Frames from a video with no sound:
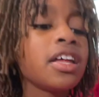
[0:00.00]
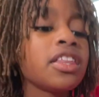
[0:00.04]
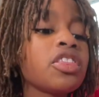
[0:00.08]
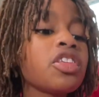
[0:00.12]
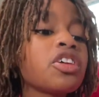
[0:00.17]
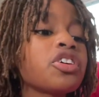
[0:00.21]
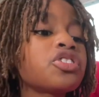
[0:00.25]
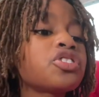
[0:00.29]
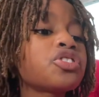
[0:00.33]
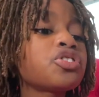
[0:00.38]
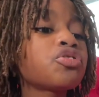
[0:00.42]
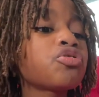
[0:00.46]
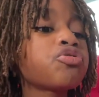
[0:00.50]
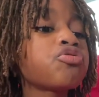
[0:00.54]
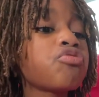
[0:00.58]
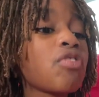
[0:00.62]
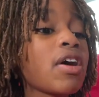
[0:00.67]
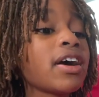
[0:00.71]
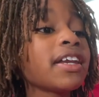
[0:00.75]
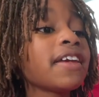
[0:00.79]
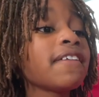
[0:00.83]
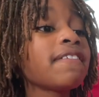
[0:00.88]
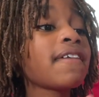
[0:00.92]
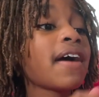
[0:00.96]
There's
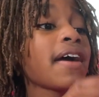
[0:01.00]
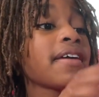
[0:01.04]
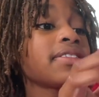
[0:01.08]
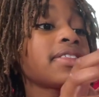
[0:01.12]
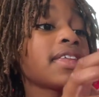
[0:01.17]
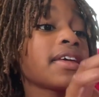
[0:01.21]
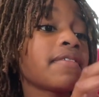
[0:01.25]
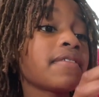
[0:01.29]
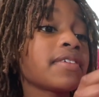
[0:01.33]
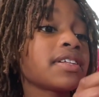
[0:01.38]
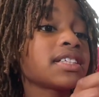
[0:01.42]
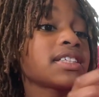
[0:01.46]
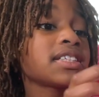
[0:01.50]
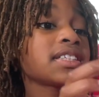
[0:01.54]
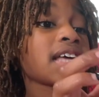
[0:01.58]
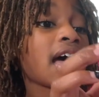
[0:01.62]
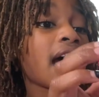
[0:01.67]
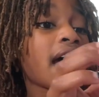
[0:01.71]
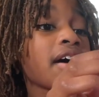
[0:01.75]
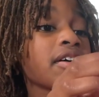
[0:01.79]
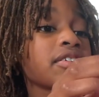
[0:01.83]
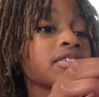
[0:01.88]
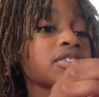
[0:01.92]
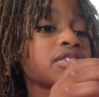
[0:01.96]
twenty-five different
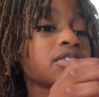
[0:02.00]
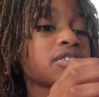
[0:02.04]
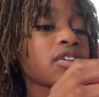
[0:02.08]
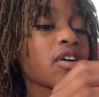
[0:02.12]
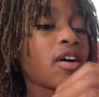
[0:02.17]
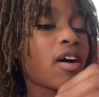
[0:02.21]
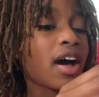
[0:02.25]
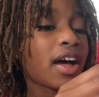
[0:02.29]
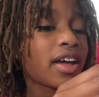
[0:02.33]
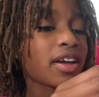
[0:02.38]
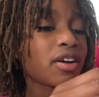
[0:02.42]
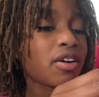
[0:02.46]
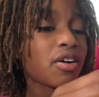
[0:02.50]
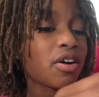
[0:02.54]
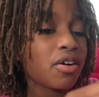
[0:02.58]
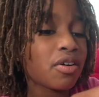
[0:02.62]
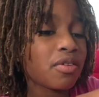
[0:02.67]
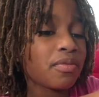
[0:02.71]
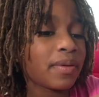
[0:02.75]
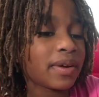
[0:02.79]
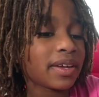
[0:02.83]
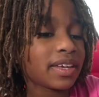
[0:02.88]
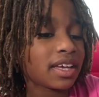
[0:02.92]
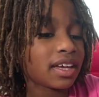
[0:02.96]
styles, so I
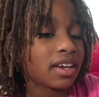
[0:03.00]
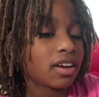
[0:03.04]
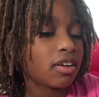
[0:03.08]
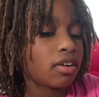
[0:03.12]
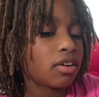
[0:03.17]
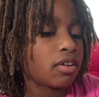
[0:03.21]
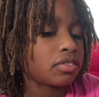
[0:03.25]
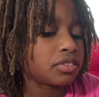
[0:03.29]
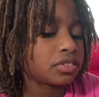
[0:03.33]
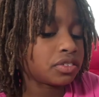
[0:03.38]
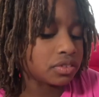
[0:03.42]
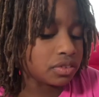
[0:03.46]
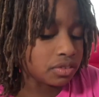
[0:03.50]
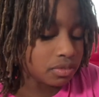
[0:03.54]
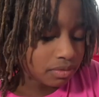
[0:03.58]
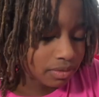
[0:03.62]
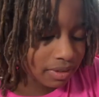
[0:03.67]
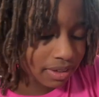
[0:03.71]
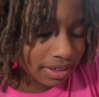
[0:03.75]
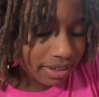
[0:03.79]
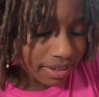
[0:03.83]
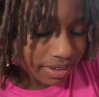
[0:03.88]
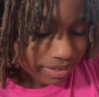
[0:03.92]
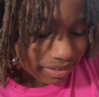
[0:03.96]
hope I get an ultra
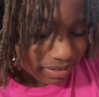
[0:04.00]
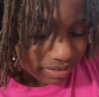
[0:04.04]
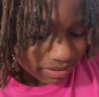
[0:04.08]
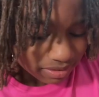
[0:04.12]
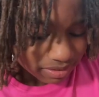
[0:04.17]
wear.